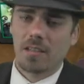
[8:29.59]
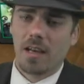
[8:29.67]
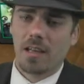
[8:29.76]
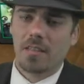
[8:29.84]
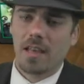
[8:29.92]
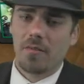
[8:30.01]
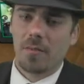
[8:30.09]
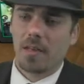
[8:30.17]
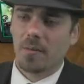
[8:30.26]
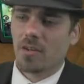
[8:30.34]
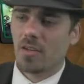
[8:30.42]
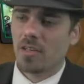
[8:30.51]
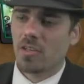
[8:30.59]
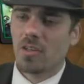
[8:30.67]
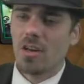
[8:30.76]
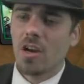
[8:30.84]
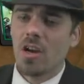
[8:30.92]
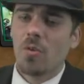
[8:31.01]
Yes, have it become a
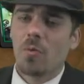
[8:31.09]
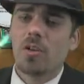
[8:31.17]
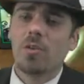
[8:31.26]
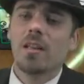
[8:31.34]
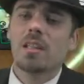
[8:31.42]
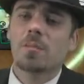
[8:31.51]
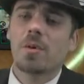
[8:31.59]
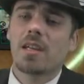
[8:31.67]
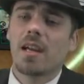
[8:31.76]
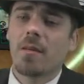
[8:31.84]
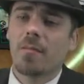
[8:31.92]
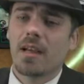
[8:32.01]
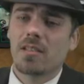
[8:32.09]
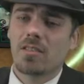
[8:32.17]
creature. We're doing this pre-combat